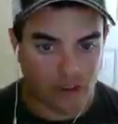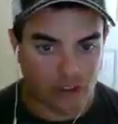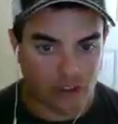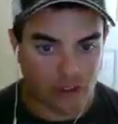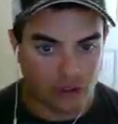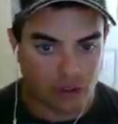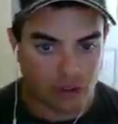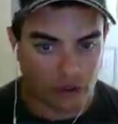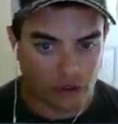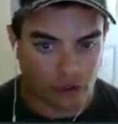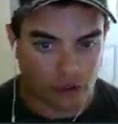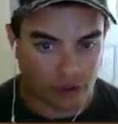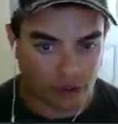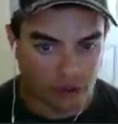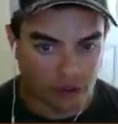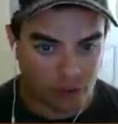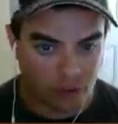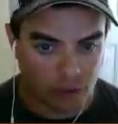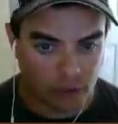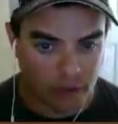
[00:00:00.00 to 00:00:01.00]
you can really
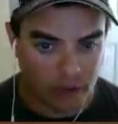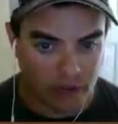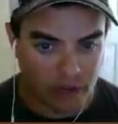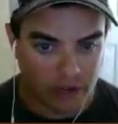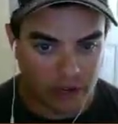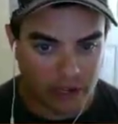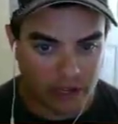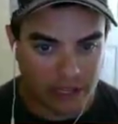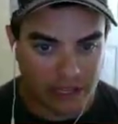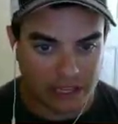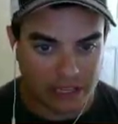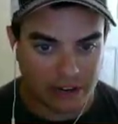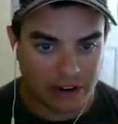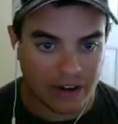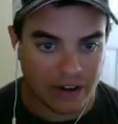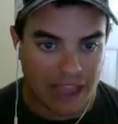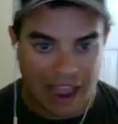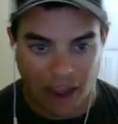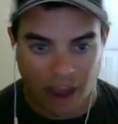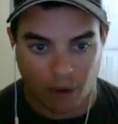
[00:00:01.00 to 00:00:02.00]
boom it, clear it
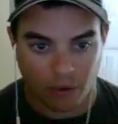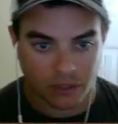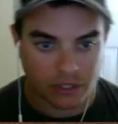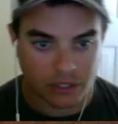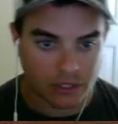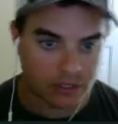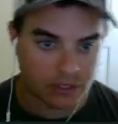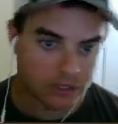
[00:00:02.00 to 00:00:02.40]
out,